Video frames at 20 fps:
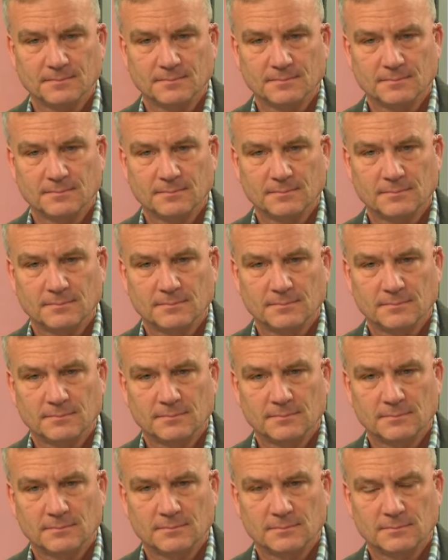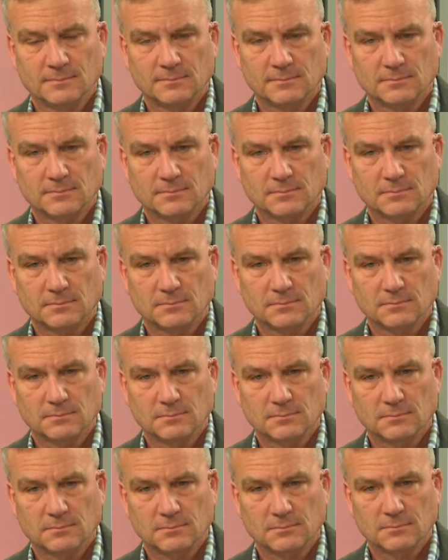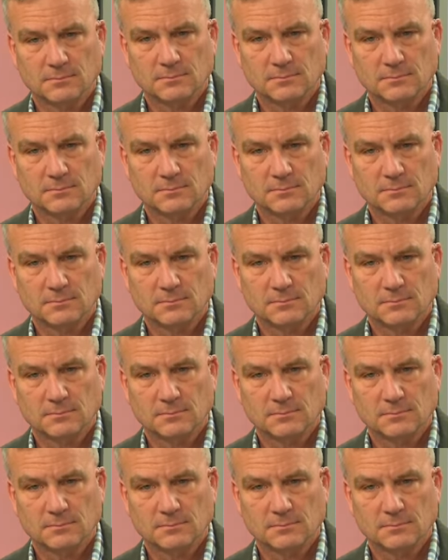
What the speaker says: No words are spoken by the person on screen.